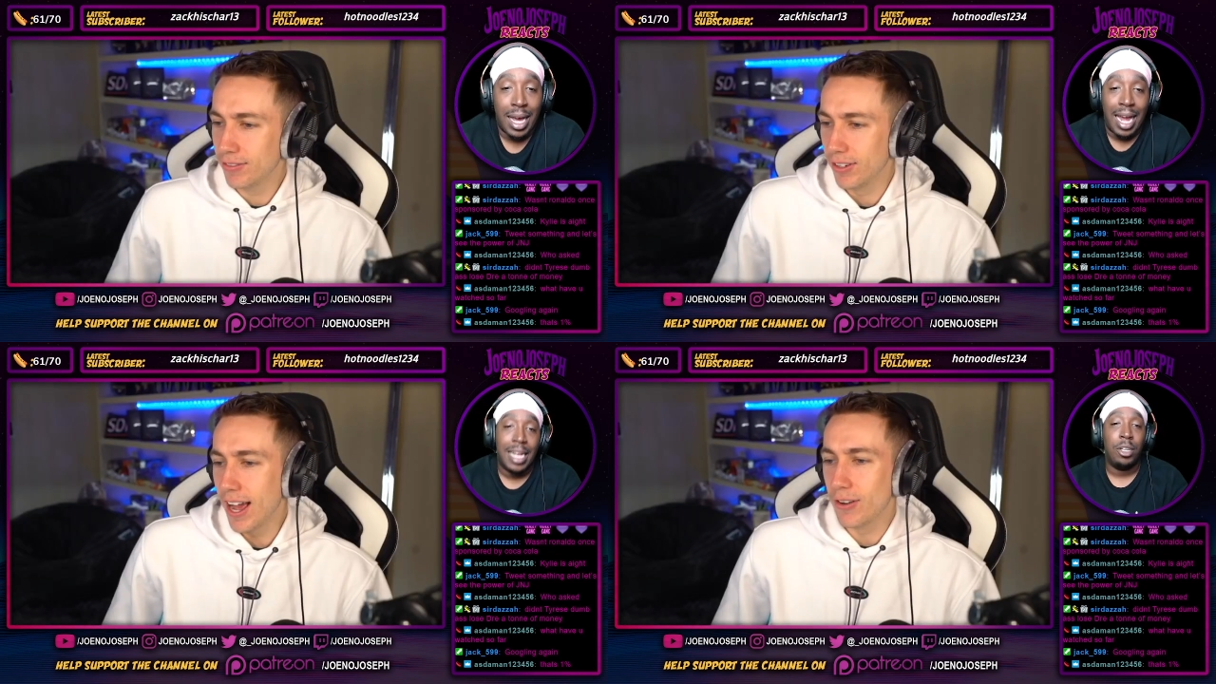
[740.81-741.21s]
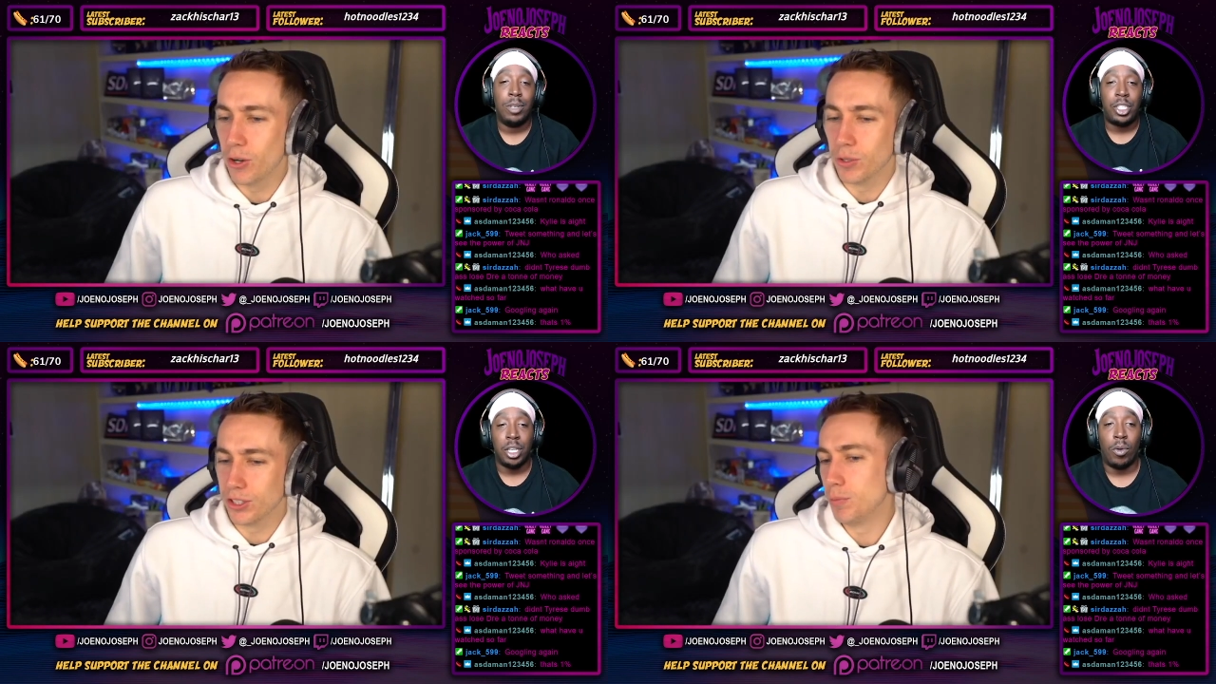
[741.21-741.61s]
Speaker 1: gotta now
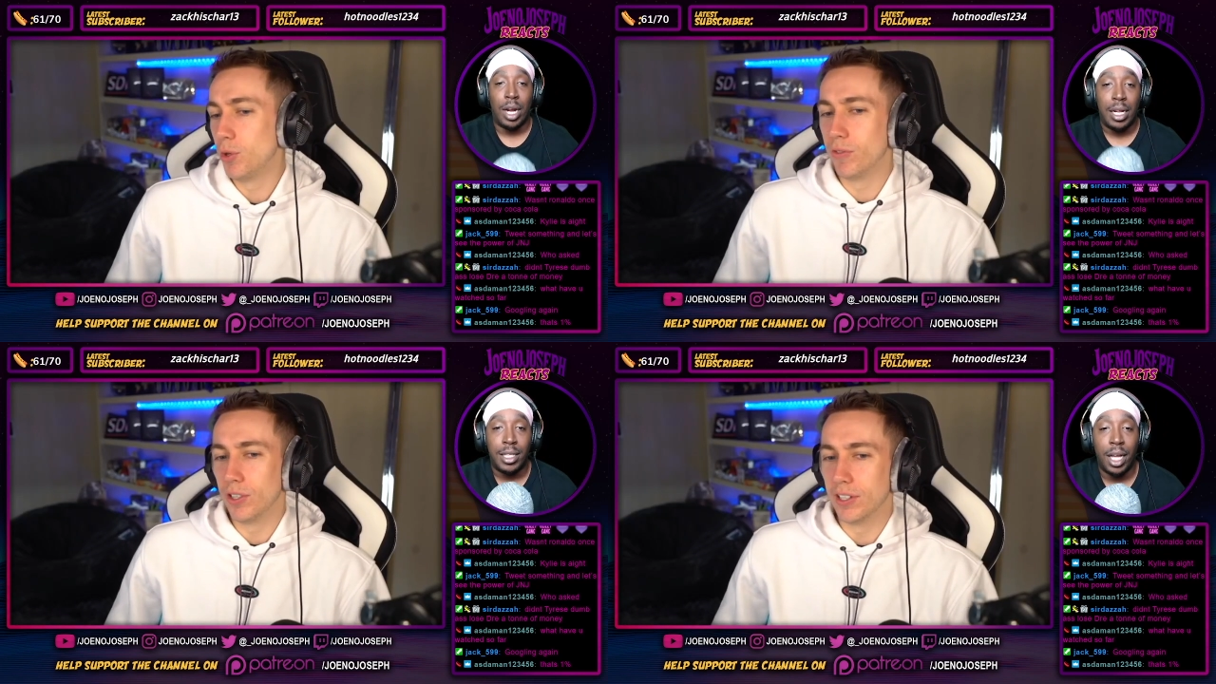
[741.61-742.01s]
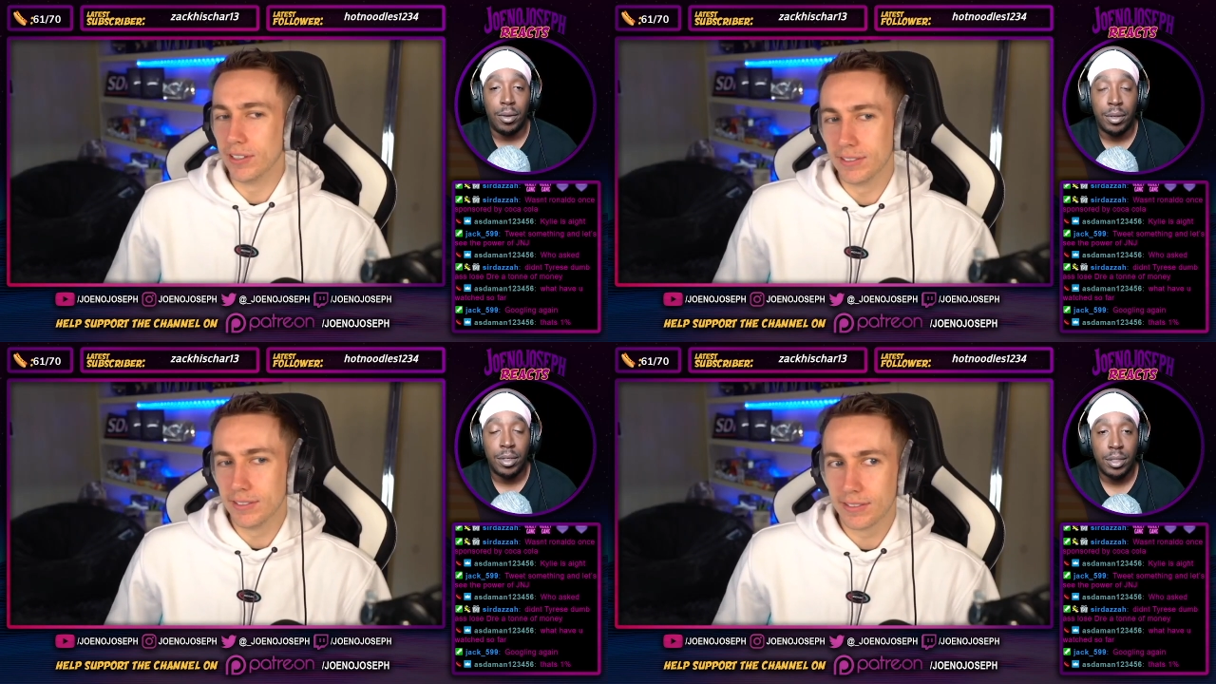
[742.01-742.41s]
do what you want to
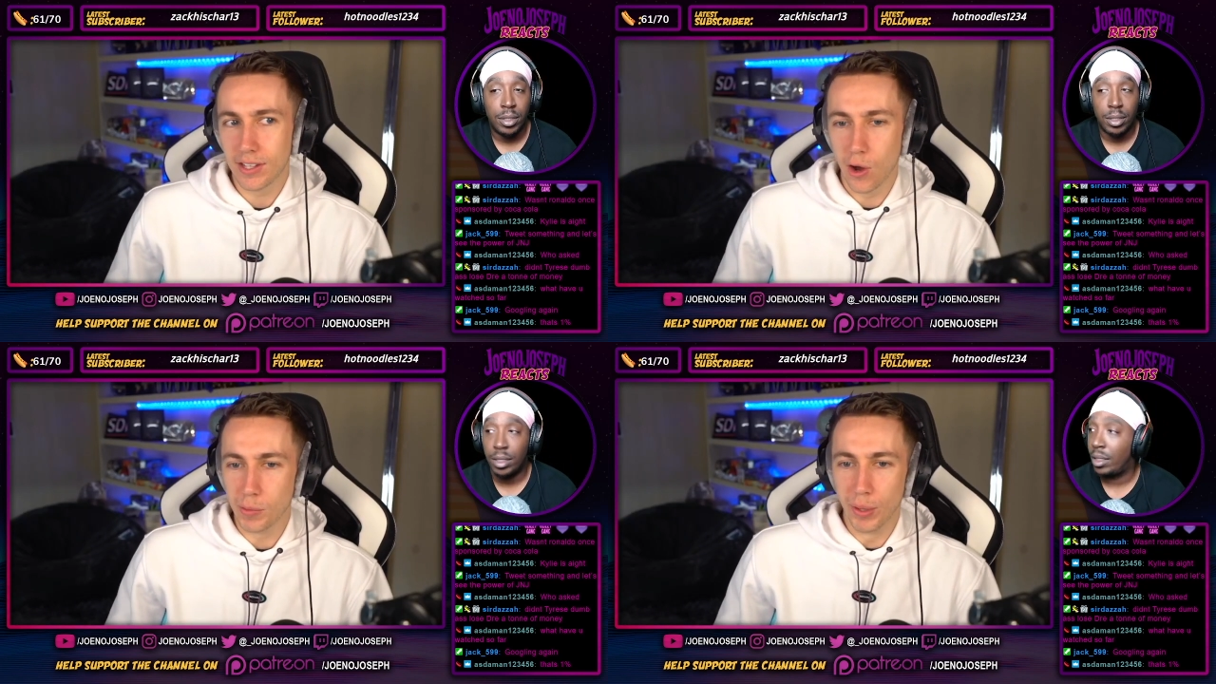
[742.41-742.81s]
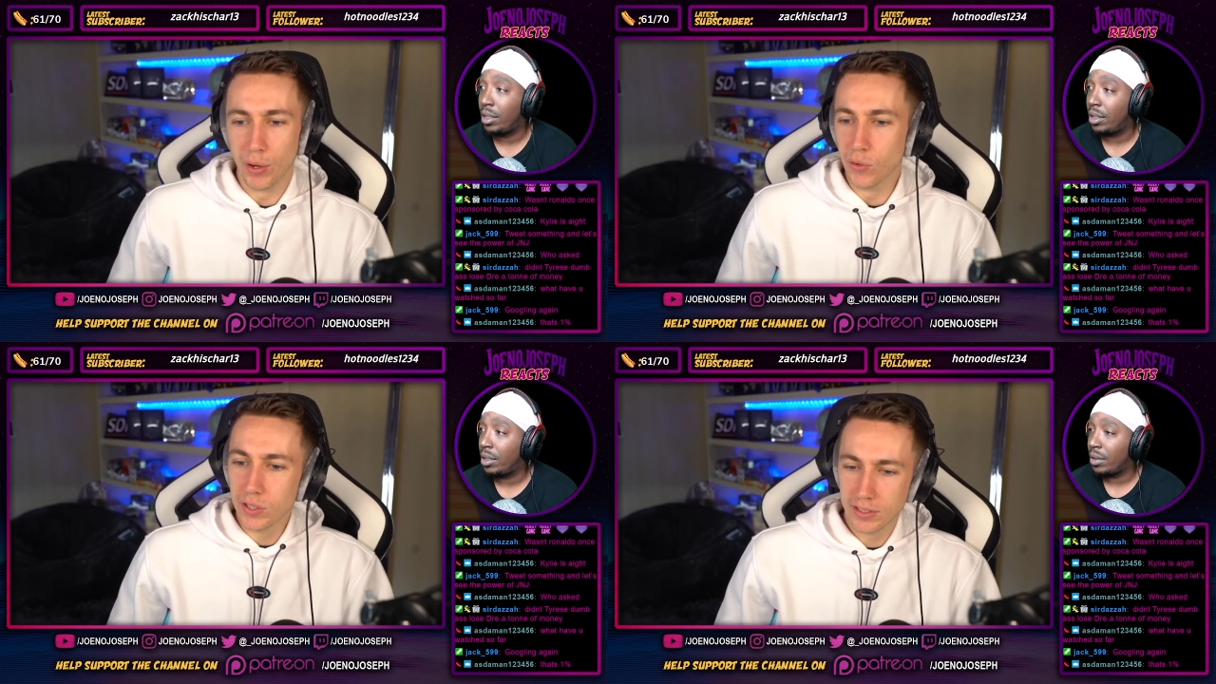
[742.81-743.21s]
do. Coke
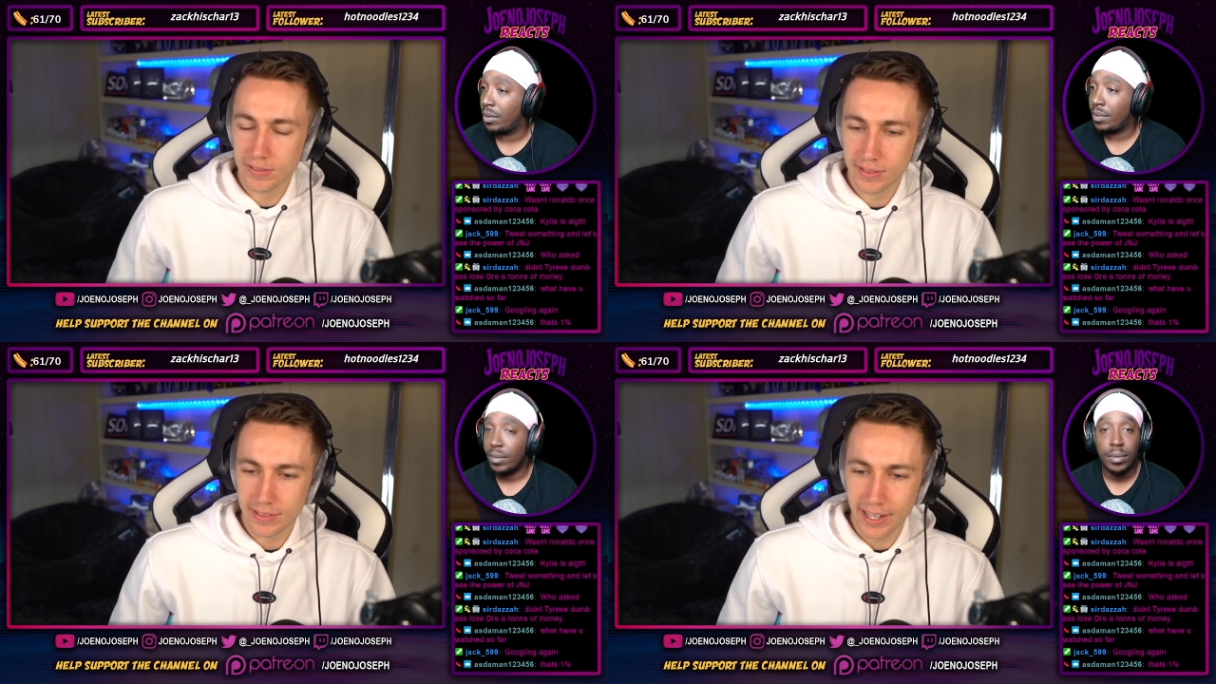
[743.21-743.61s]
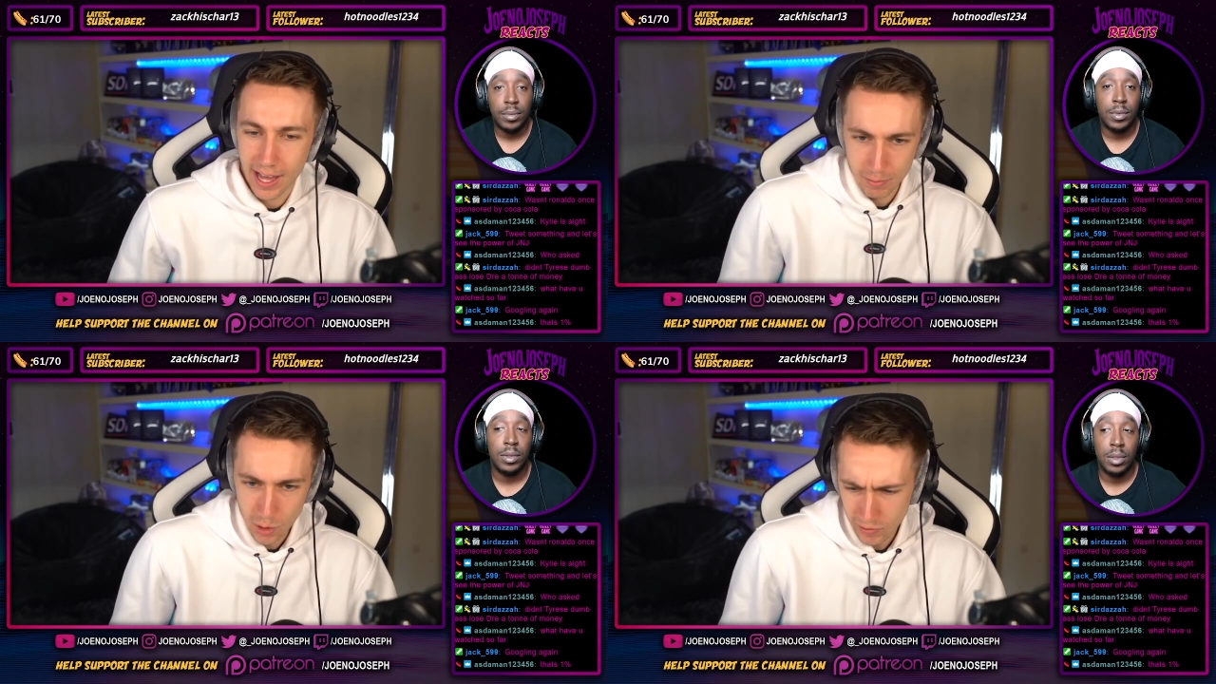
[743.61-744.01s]
bottle.
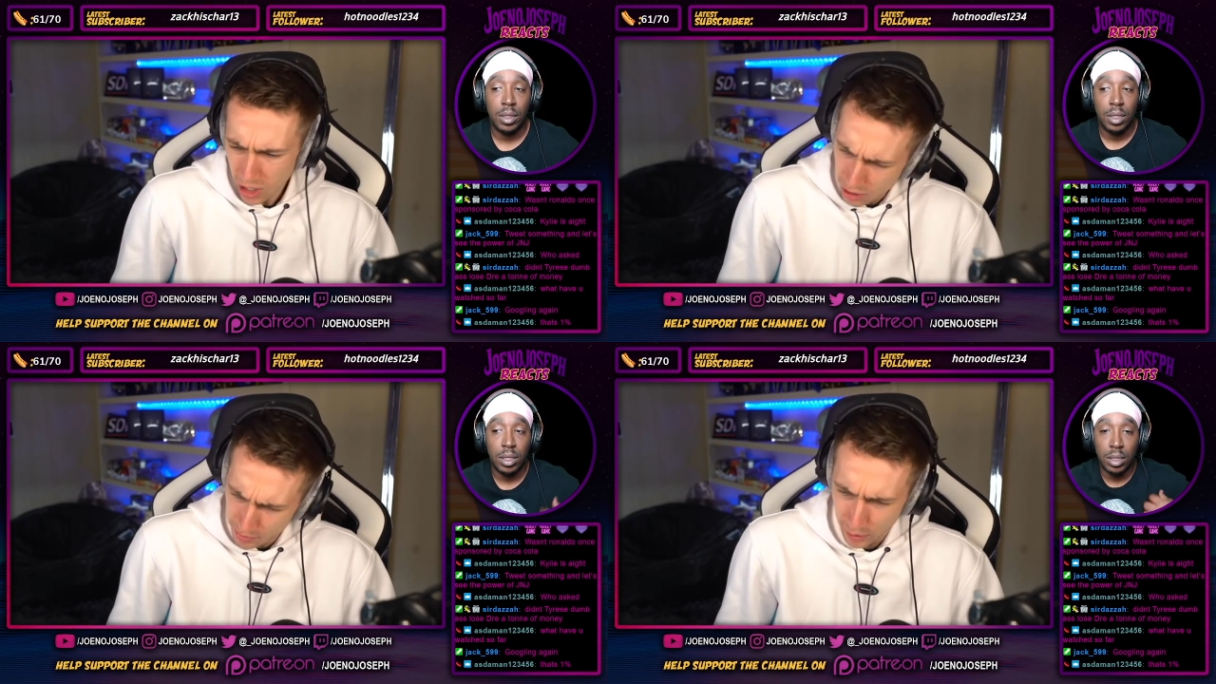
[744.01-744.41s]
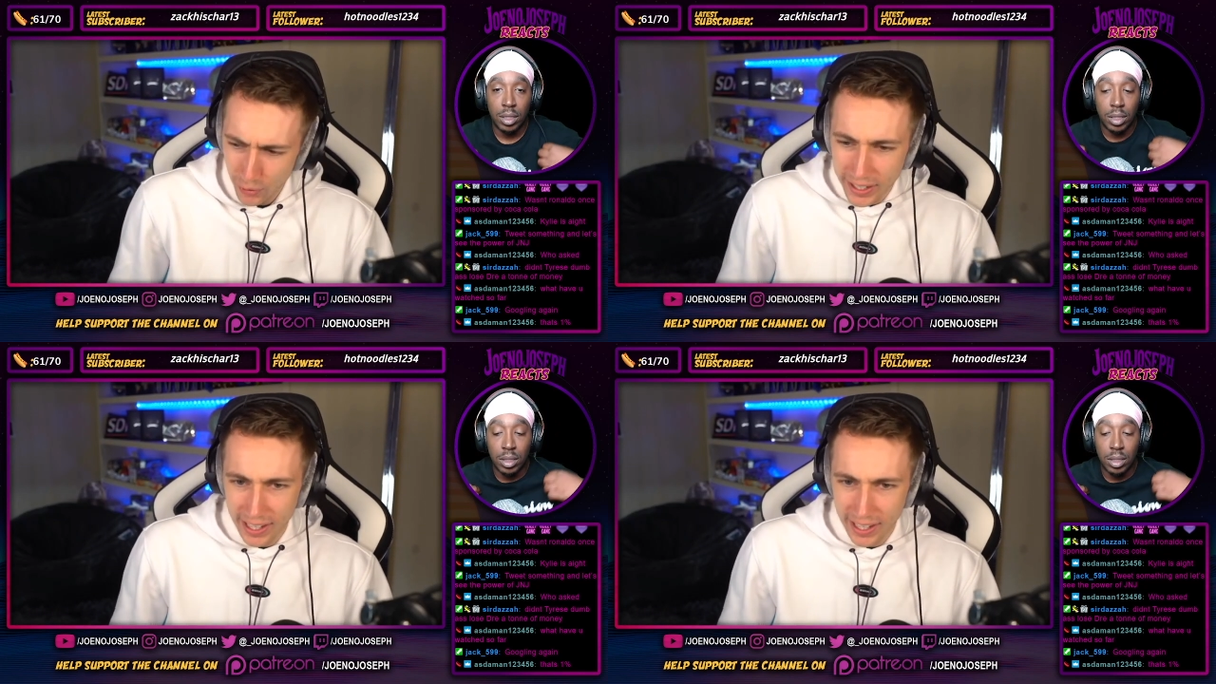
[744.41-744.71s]
Let him move a coke bottle, innit?